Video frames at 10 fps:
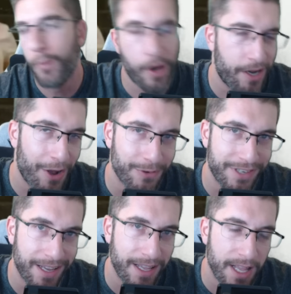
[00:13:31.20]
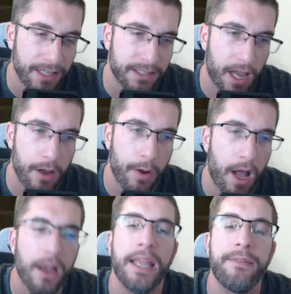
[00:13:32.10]
Culture. So
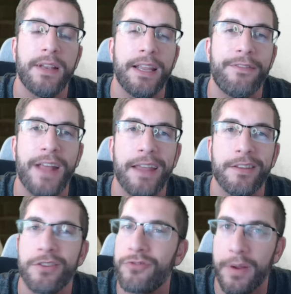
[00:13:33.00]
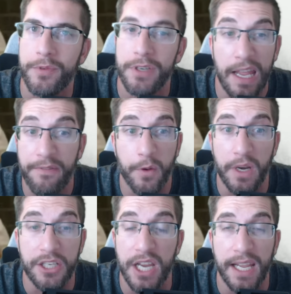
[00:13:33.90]
I'll leave the link for that in the description if you
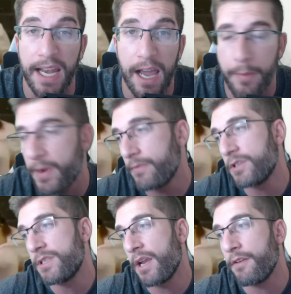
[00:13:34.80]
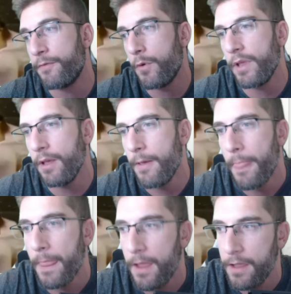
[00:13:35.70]
want to check it out, but I've just done it for you.
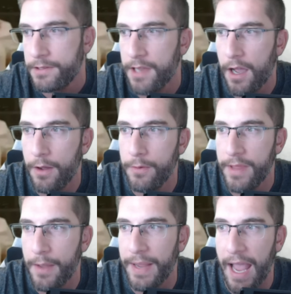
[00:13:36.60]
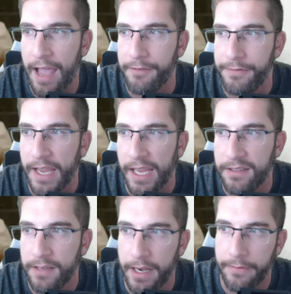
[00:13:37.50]
So there we have
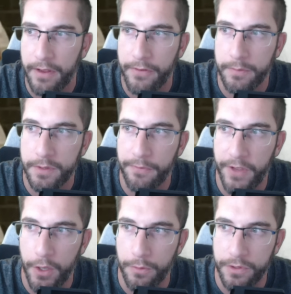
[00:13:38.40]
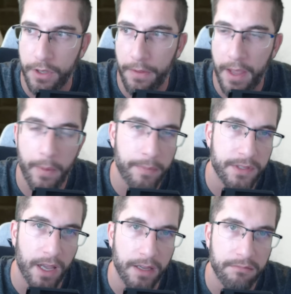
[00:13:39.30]
it, and I've given them some views on their
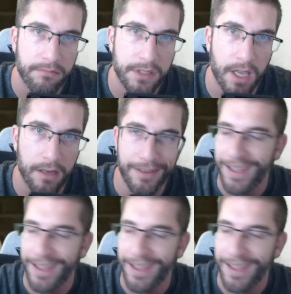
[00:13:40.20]
website, so